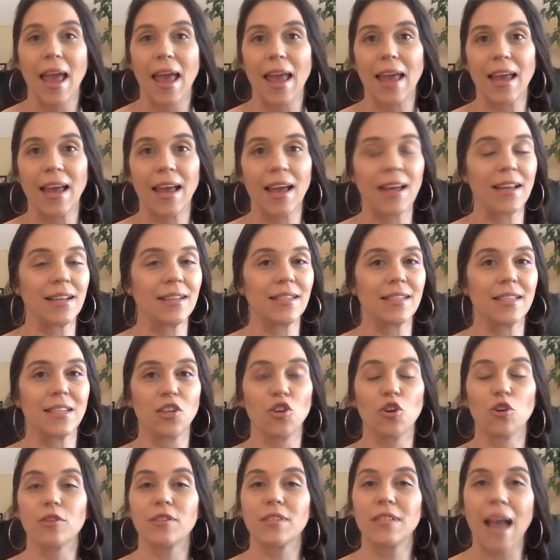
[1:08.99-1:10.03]
and
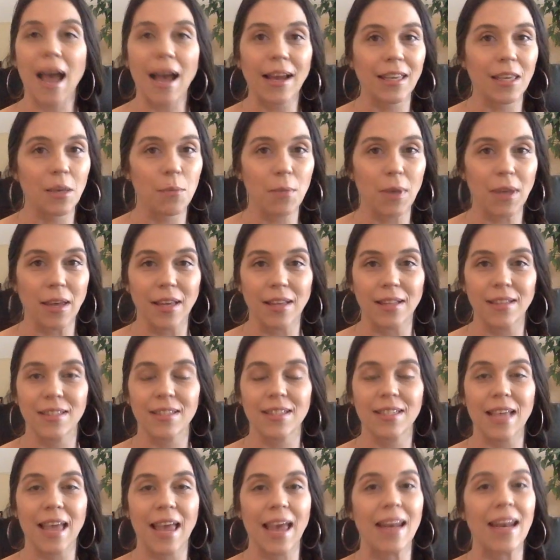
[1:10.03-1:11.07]
your
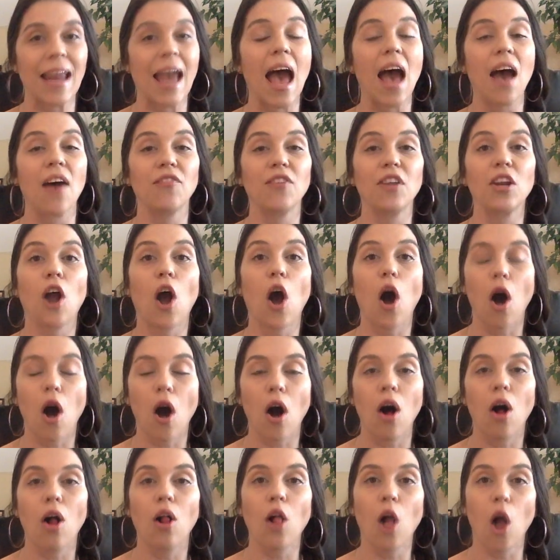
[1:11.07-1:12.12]
documents and have it
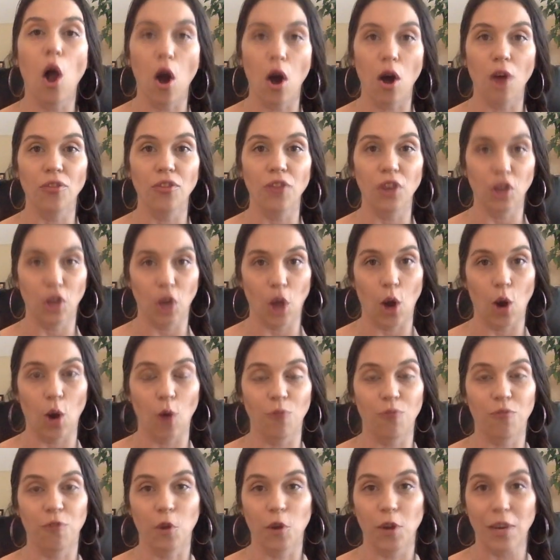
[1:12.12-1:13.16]
all on the
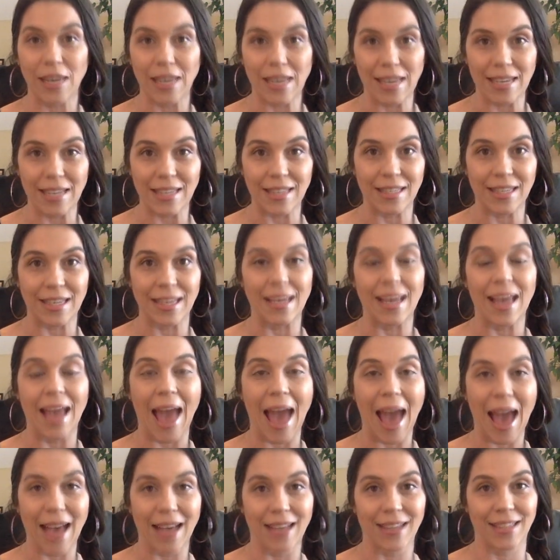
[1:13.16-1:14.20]
go for easy
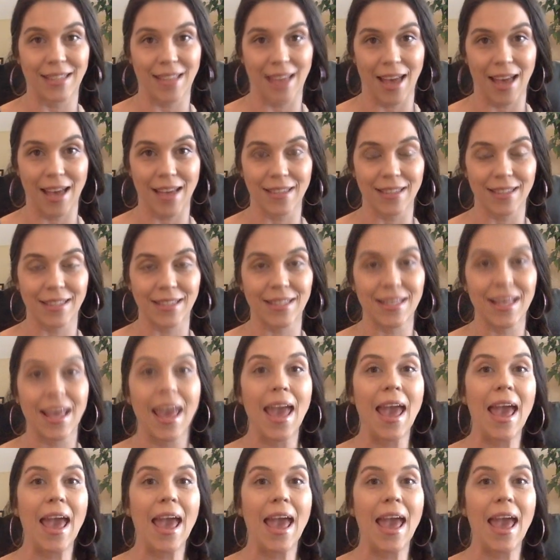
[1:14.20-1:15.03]
access.